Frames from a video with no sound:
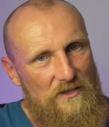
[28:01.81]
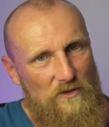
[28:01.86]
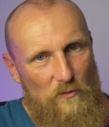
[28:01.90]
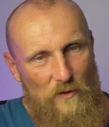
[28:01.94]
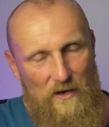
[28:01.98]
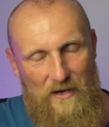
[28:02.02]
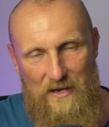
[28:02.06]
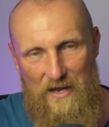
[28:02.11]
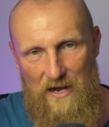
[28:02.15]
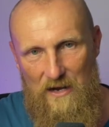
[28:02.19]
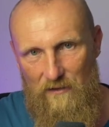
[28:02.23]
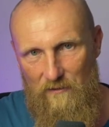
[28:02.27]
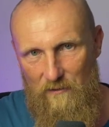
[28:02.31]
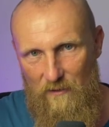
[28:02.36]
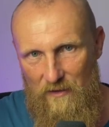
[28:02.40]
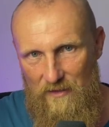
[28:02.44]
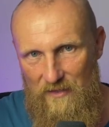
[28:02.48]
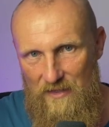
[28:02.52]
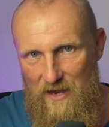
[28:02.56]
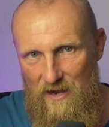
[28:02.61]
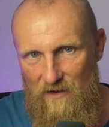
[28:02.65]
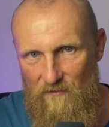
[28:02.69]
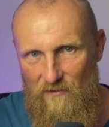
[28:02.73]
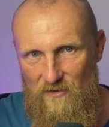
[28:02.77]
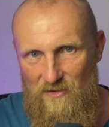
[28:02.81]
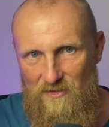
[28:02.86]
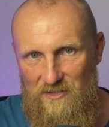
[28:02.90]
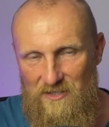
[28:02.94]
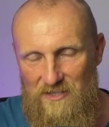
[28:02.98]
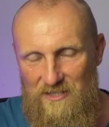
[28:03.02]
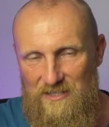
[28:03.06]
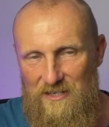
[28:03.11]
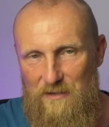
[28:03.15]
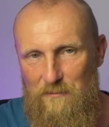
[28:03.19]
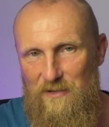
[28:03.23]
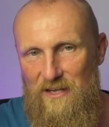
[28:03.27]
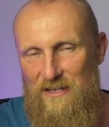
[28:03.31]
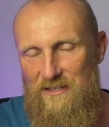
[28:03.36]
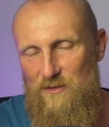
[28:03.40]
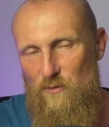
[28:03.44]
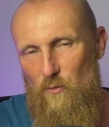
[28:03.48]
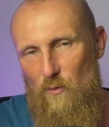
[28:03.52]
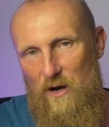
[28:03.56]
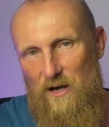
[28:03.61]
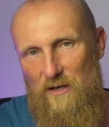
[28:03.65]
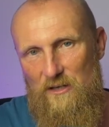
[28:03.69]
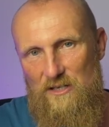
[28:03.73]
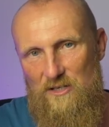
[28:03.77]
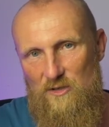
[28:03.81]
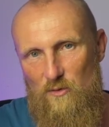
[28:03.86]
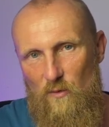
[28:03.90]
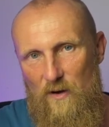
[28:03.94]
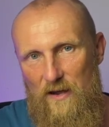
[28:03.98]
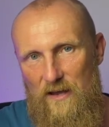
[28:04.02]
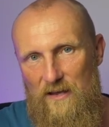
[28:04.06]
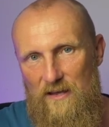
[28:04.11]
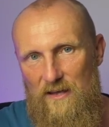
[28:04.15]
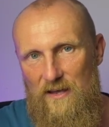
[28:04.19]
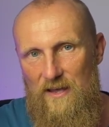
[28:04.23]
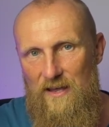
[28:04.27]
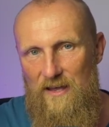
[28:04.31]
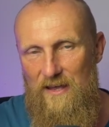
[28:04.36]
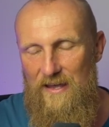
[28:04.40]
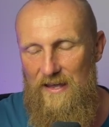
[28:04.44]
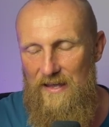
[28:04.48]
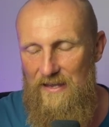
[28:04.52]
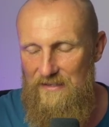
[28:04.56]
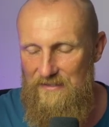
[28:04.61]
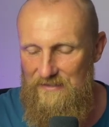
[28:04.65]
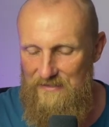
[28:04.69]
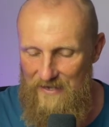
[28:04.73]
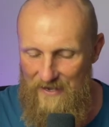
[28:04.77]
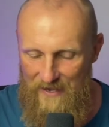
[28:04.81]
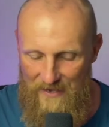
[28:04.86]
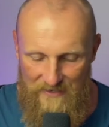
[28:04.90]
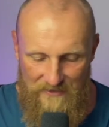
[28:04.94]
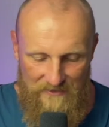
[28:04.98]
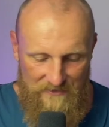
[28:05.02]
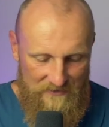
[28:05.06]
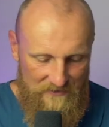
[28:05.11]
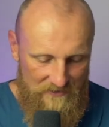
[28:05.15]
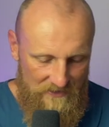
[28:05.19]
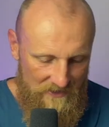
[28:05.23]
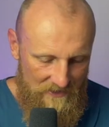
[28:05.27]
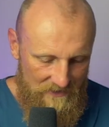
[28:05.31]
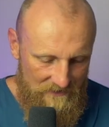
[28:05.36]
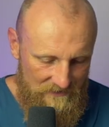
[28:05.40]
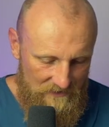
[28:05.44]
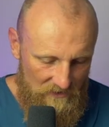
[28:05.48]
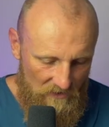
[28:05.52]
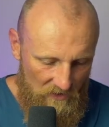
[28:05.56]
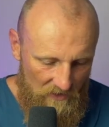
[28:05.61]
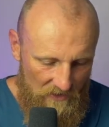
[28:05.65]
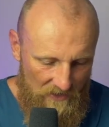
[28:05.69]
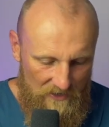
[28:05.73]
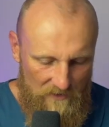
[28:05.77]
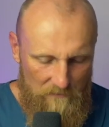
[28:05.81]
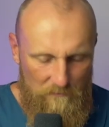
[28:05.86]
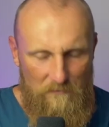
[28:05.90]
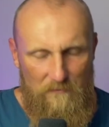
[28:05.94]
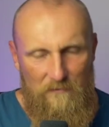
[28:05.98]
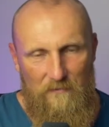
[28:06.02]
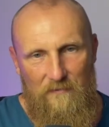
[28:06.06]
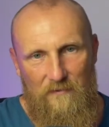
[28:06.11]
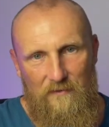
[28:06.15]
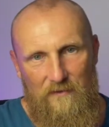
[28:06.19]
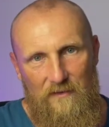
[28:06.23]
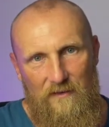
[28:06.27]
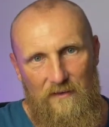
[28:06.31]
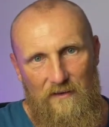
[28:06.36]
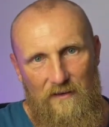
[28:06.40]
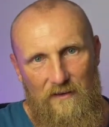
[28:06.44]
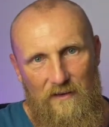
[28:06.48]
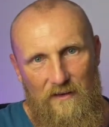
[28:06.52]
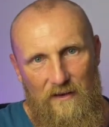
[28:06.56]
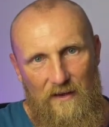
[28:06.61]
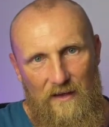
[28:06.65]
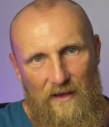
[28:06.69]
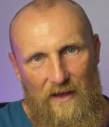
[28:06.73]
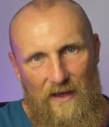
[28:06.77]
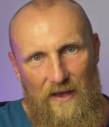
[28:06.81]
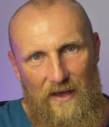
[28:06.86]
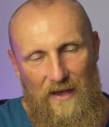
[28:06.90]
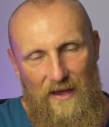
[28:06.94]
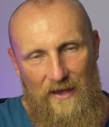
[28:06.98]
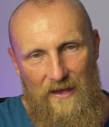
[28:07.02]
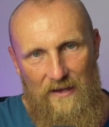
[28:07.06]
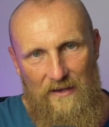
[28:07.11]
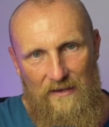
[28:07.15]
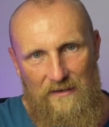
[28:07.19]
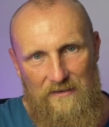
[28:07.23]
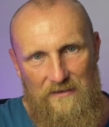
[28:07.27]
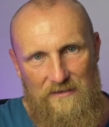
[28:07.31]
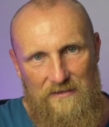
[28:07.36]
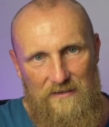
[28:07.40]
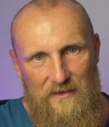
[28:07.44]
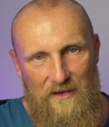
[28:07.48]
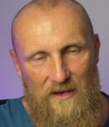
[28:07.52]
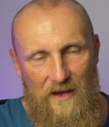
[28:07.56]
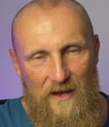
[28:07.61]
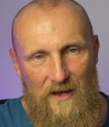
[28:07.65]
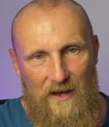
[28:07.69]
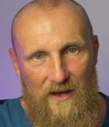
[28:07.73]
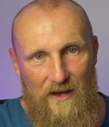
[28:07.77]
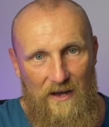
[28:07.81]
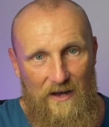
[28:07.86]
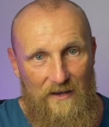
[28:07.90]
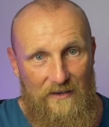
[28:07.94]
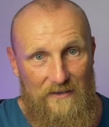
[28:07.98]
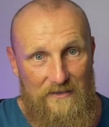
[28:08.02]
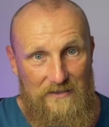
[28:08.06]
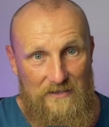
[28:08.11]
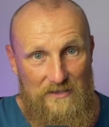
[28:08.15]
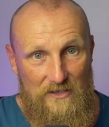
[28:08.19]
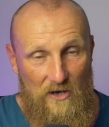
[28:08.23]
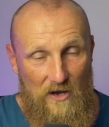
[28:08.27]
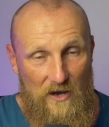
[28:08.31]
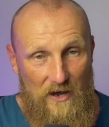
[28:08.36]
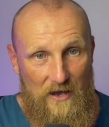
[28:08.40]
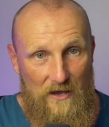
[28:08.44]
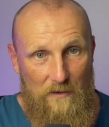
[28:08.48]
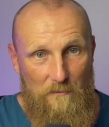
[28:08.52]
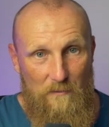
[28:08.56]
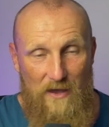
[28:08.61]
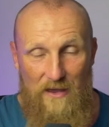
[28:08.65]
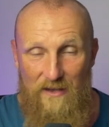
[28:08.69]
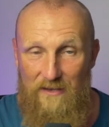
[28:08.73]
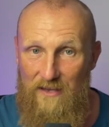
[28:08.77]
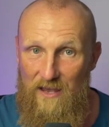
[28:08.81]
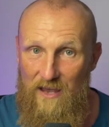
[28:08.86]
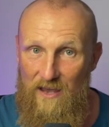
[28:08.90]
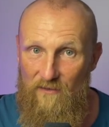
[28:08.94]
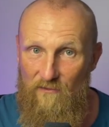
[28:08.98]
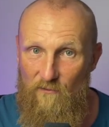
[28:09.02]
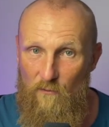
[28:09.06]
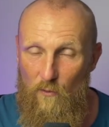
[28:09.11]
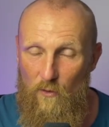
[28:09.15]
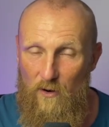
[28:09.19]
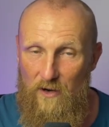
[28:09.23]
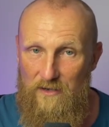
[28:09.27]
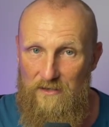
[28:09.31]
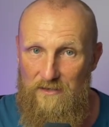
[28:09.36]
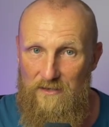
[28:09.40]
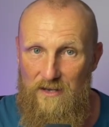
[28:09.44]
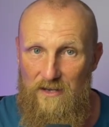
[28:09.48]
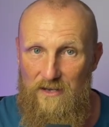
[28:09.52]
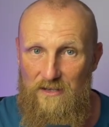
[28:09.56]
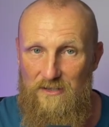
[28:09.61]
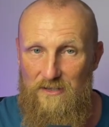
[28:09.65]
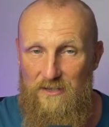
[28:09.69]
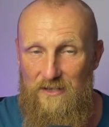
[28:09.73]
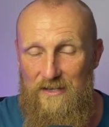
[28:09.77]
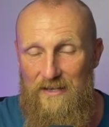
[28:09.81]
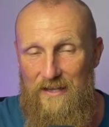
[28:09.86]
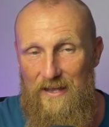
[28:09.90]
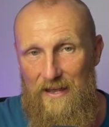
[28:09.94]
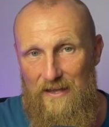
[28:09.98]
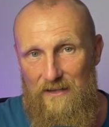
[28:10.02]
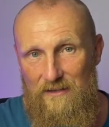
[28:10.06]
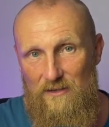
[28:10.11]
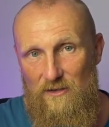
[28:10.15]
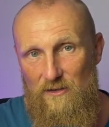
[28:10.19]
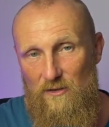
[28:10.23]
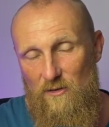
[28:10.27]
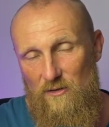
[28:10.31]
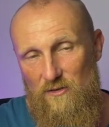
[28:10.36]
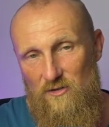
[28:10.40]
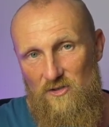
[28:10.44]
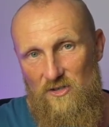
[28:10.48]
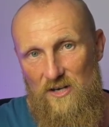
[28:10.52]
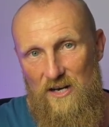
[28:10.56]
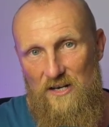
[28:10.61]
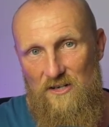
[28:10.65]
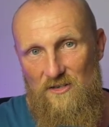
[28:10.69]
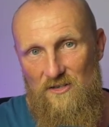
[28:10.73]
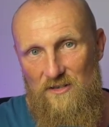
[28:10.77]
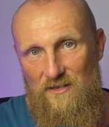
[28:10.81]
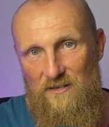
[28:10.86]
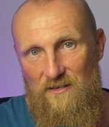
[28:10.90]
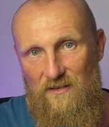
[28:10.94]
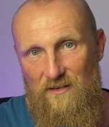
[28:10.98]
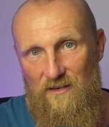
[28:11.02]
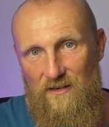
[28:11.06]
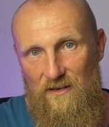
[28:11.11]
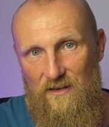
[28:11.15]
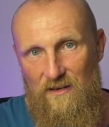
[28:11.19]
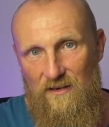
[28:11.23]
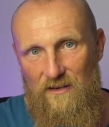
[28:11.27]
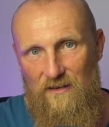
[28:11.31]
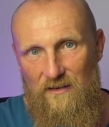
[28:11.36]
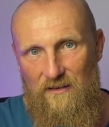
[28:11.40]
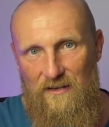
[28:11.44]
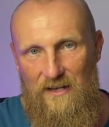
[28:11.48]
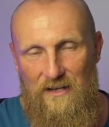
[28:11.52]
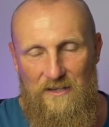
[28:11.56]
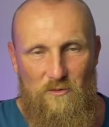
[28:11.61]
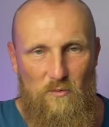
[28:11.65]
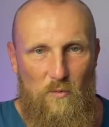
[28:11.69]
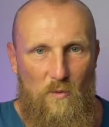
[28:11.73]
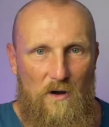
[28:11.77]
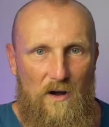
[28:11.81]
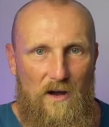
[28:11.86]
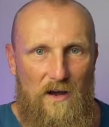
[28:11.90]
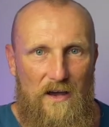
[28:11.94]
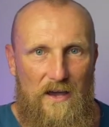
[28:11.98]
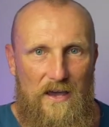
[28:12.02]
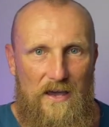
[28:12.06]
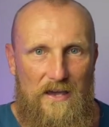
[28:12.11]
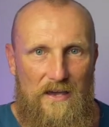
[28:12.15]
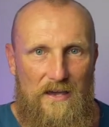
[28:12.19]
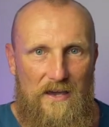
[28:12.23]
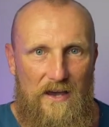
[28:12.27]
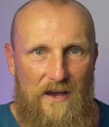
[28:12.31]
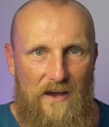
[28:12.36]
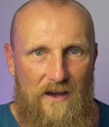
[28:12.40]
way. Now, our nervous system doesn't work this way. It takes time and effort to get to those changes. That's why